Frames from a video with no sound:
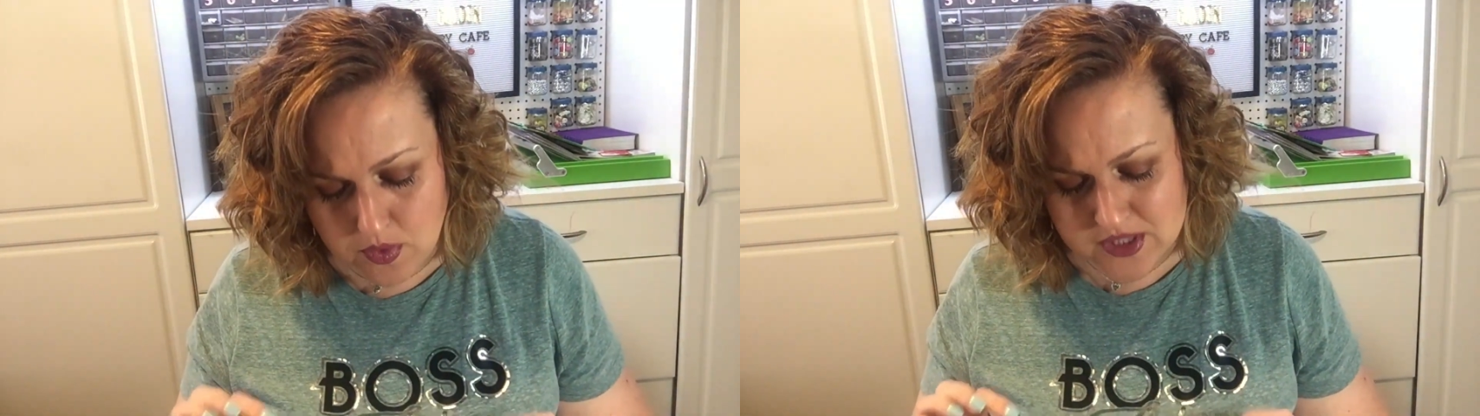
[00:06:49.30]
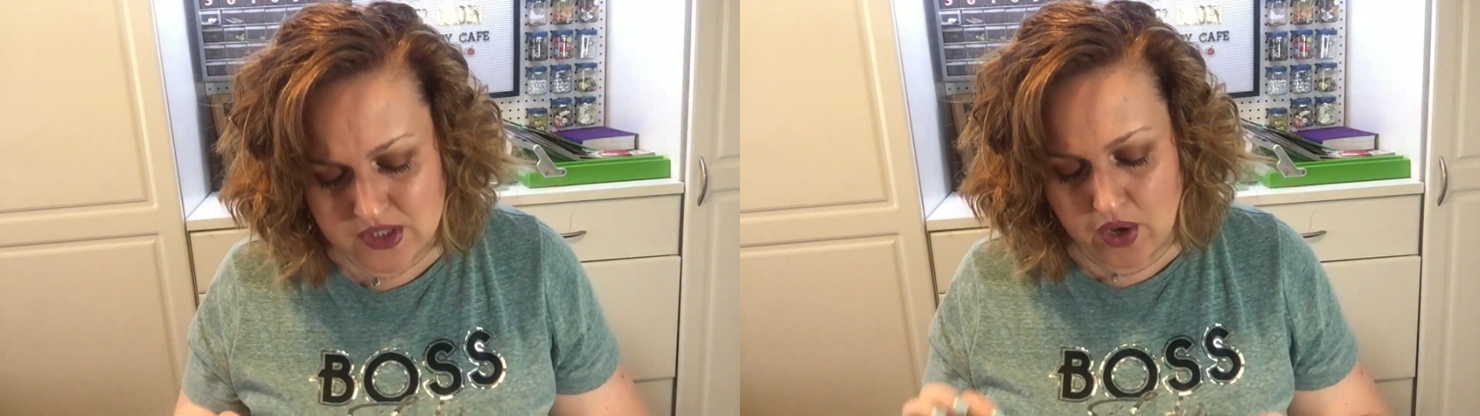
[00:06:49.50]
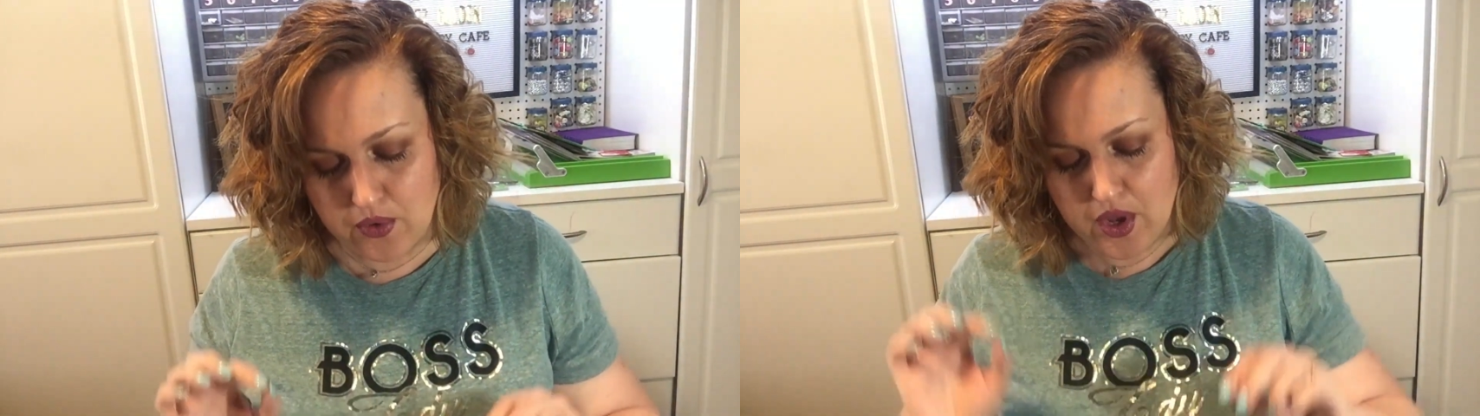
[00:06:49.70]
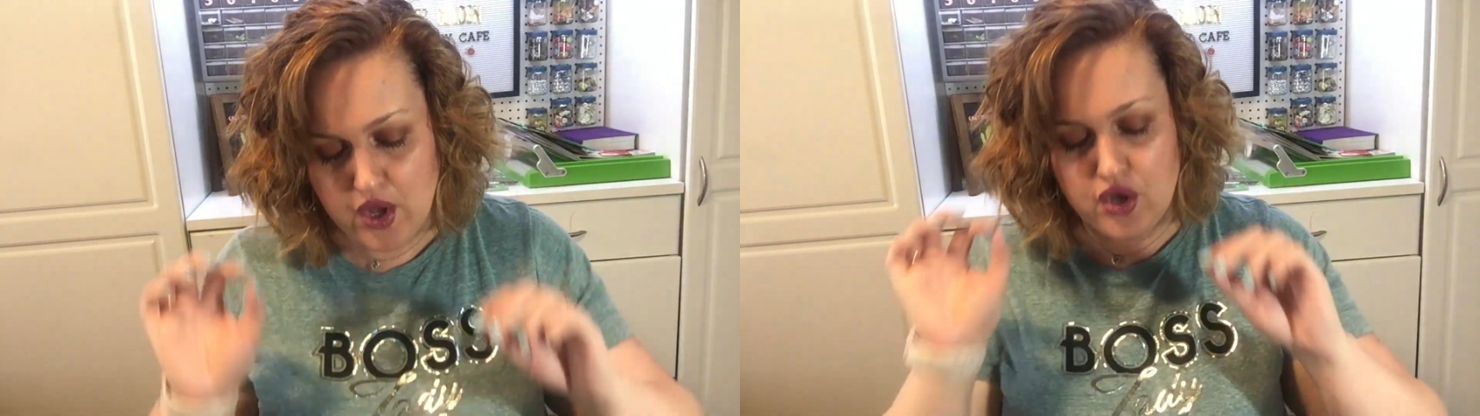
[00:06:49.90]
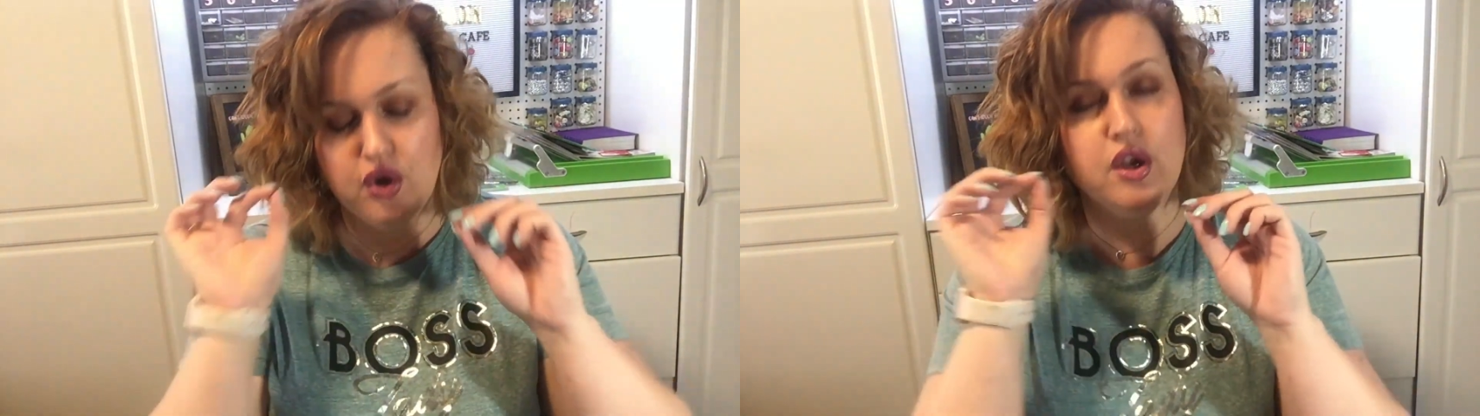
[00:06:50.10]
So
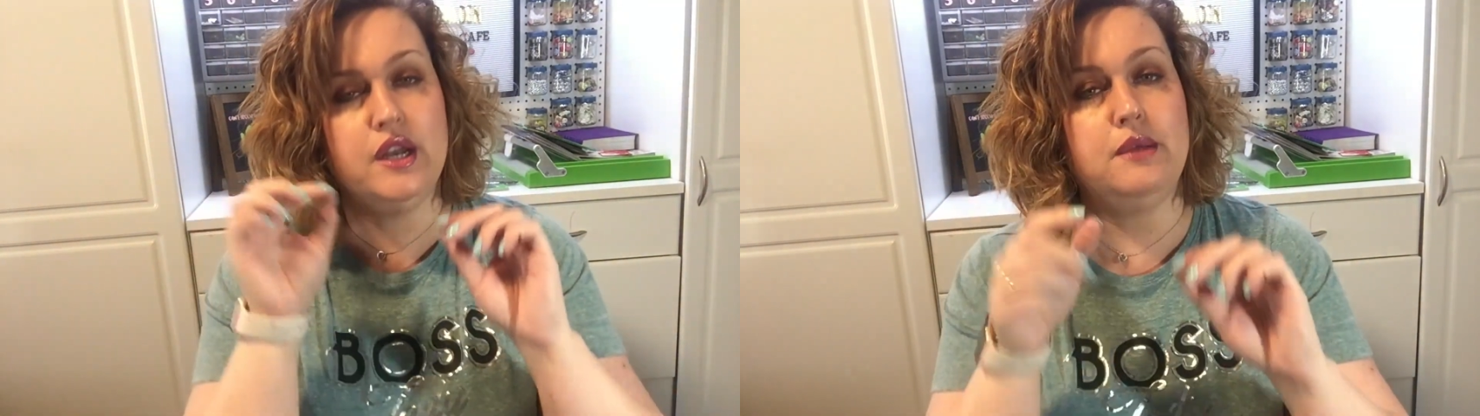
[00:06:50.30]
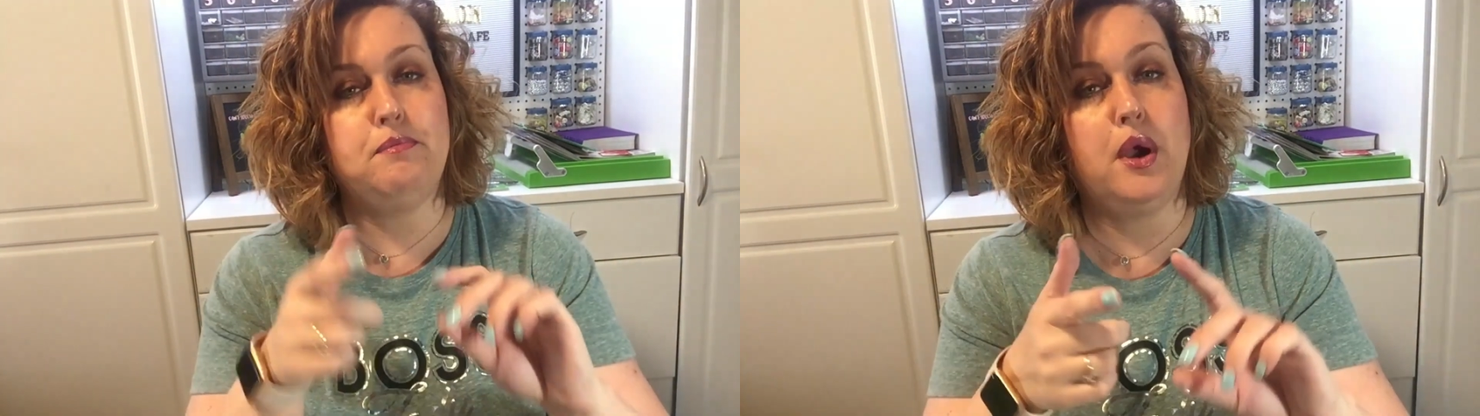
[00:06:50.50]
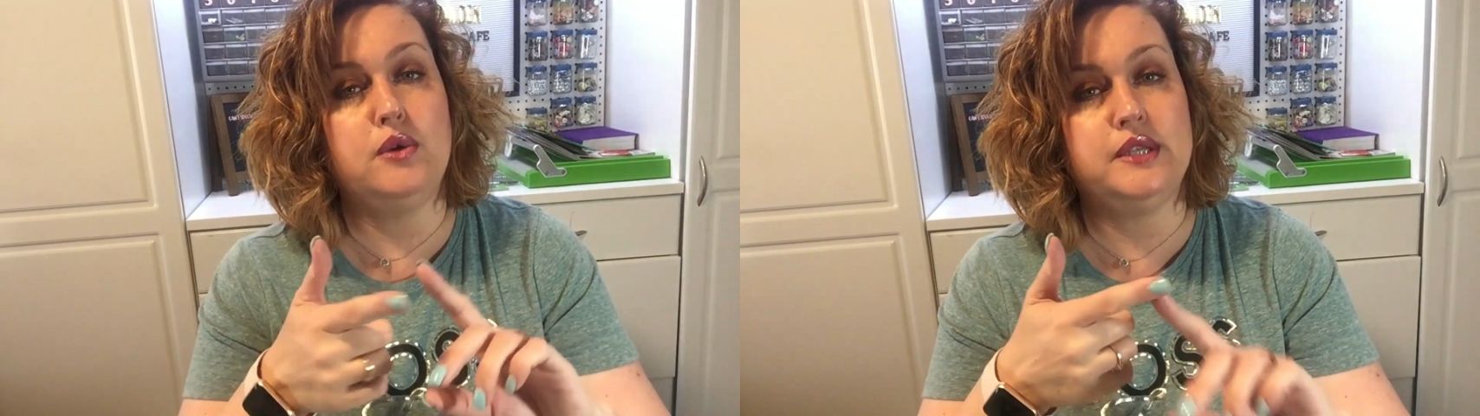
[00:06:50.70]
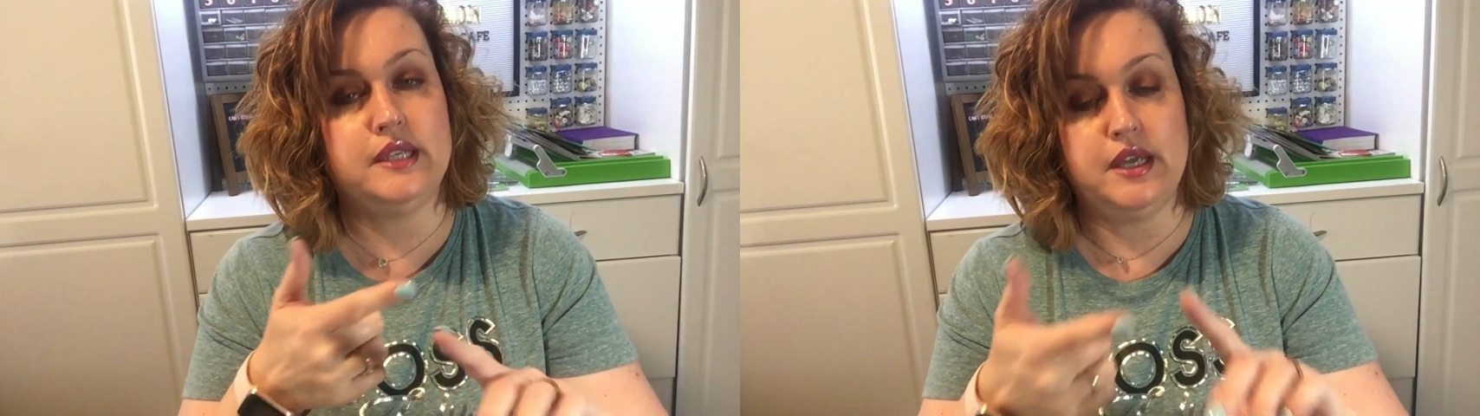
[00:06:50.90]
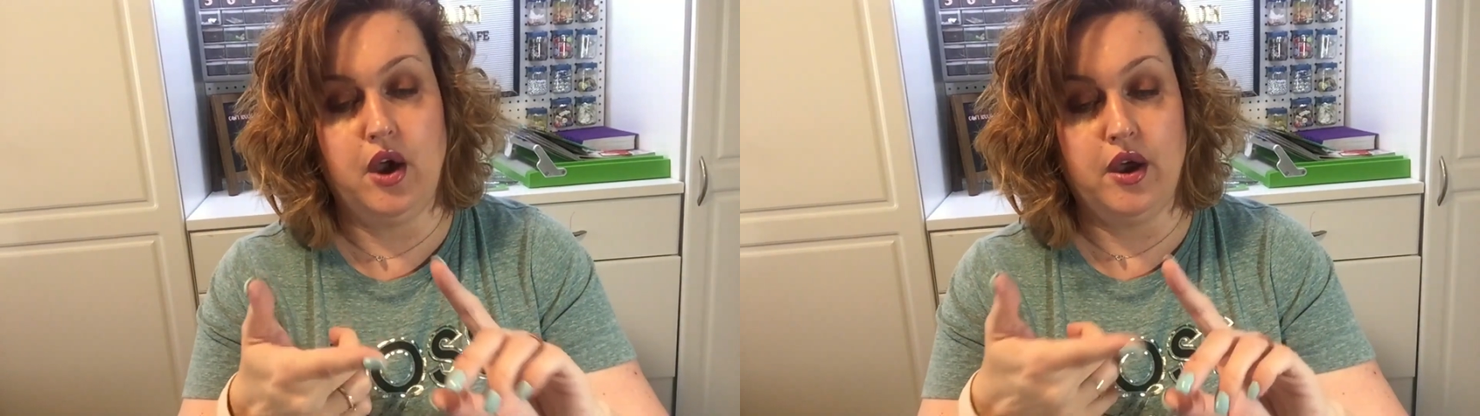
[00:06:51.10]
you're going to
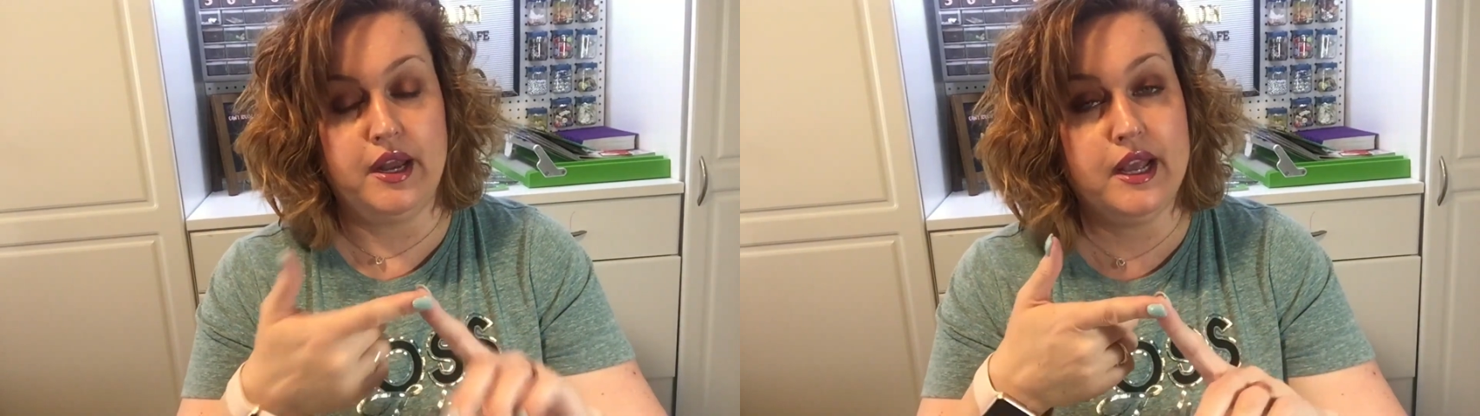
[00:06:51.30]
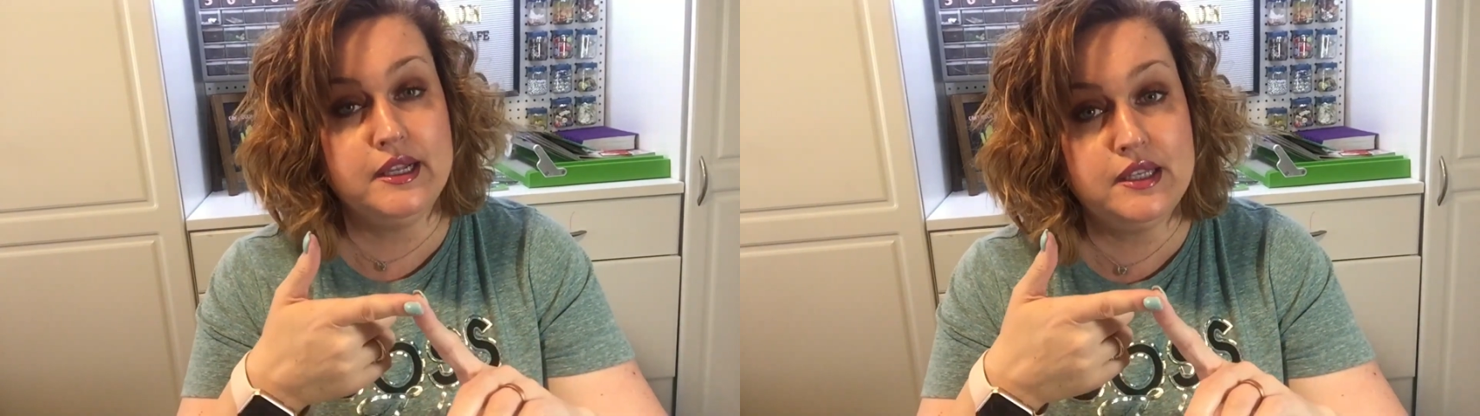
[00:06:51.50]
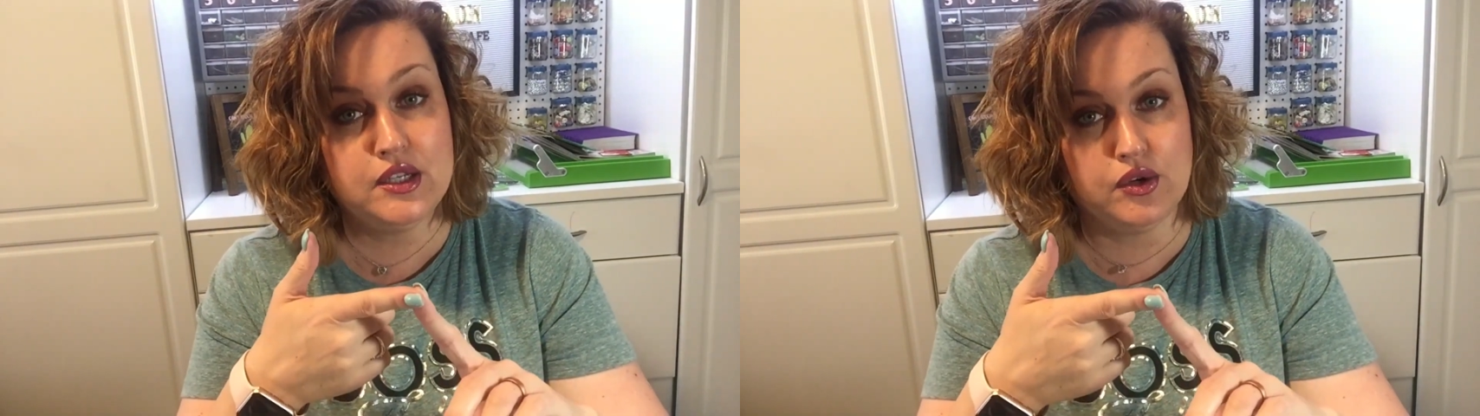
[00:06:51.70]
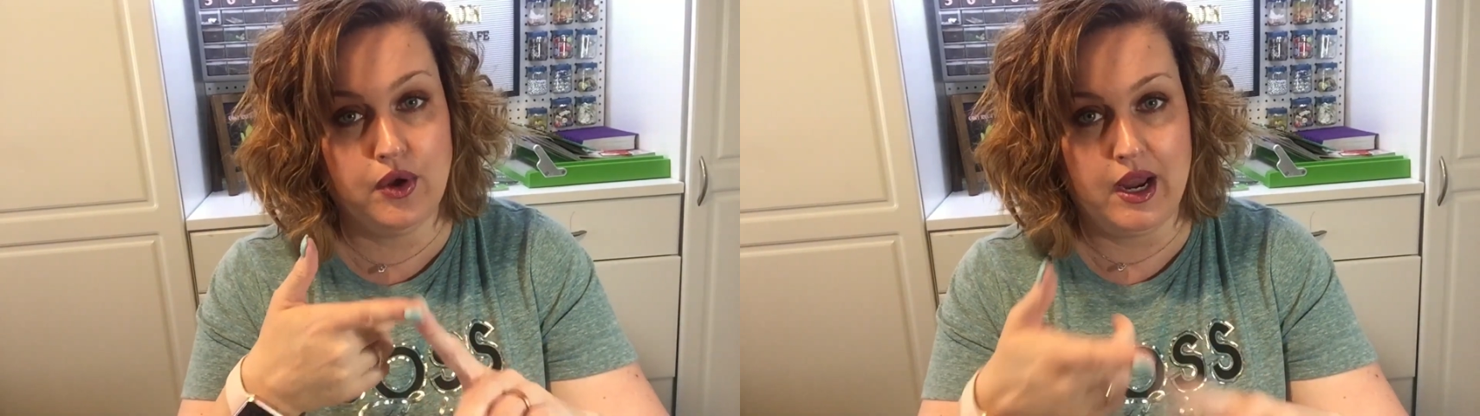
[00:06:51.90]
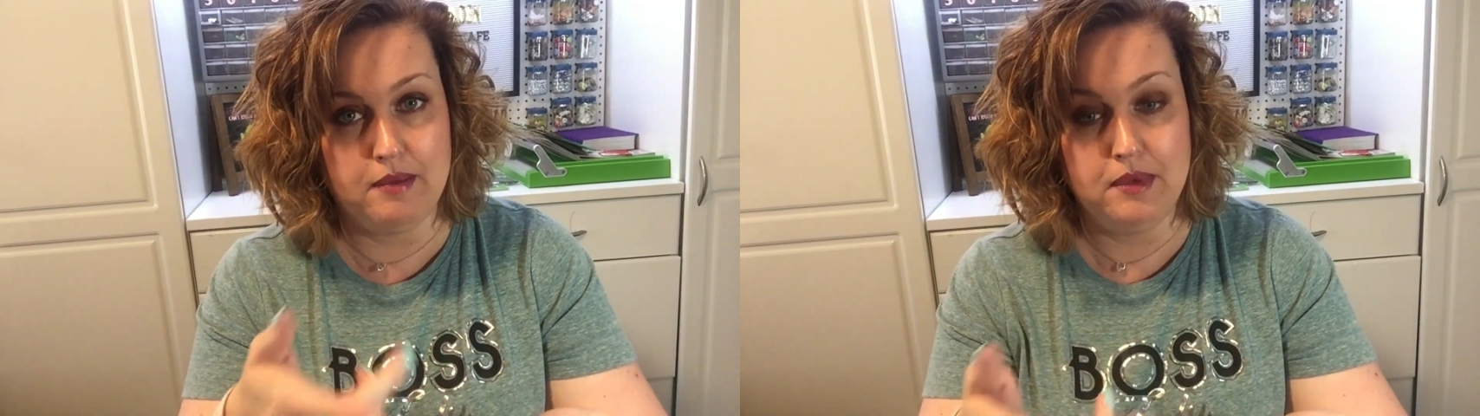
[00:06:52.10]
post it on
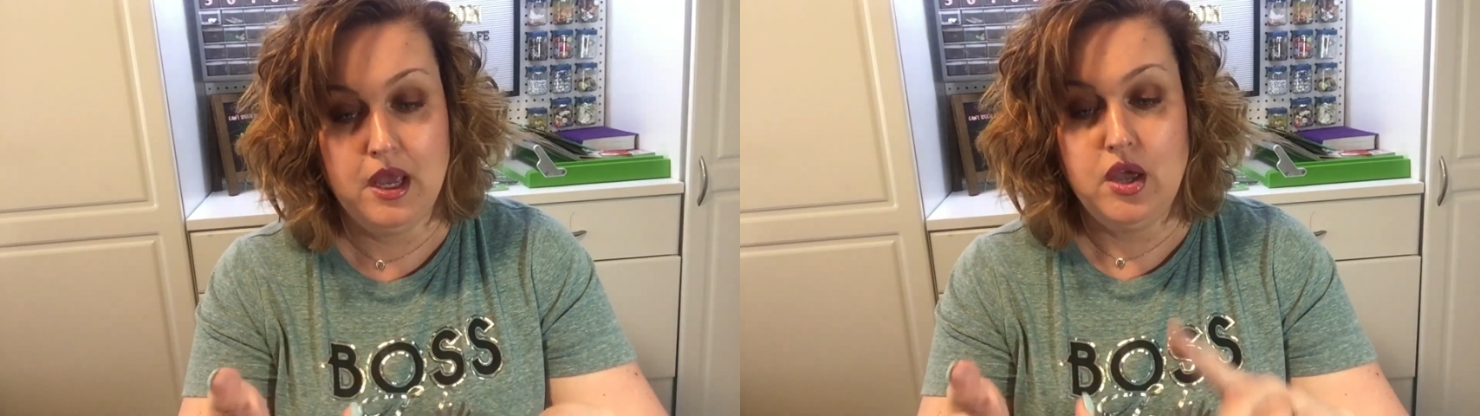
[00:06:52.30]
Instagram,